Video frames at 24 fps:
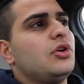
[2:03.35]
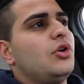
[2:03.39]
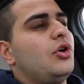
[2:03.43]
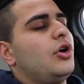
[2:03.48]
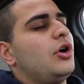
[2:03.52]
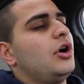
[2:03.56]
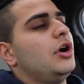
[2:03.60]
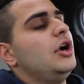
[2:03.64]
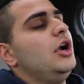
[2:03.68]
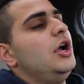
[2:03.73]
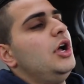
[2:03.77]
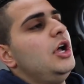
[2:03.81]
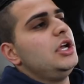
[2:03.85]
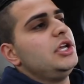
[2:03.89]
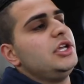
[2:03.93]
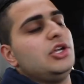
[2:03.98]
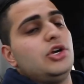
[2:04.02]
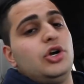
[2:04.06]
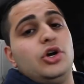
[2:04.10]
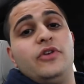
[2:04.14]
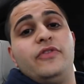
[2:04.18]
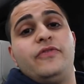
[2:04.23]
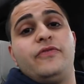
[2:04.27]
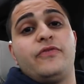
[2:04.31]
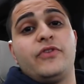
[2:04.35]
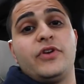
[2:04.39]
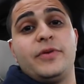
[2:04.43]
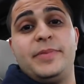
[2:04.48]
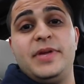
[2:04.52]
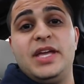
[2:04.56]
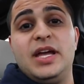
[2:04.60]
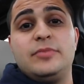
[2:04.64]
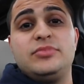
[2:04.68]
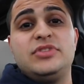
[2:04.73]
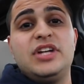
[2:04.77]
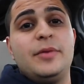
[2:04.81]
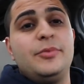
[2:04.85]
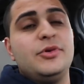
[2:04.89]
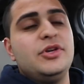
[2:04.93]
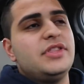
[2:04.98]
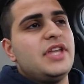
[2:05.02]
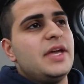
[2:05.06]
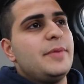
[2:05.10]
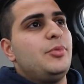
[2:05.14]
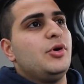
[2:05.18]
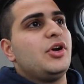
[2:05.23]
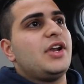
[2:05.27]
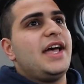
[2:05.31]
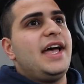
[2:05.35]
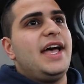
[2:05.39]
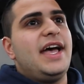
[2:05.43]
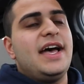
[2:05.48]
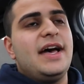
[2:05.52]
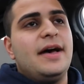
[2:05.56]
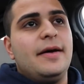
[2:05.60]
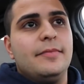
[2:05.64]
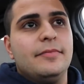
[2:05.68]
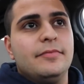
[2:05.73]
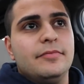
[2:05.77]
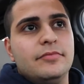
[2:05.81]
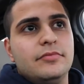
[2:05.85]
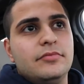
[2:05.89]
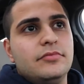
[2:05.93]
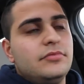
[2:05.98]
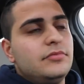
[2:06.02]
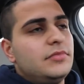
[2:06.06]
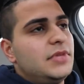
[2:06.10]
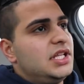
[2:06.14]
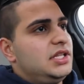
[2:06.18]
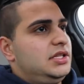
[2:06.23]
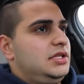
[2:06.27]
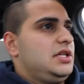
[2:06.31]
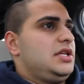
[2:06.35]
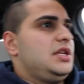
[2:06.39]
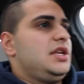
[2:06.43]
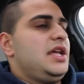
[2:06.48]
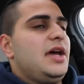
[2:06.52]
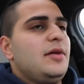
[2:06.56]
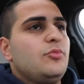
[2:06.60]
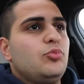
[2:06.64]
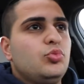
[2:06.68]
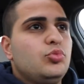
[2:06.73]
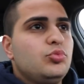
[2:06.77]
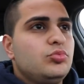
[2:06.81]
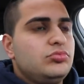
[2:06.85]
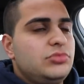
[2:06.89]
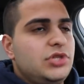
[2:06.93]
or you know, for BMW they put an M and then M,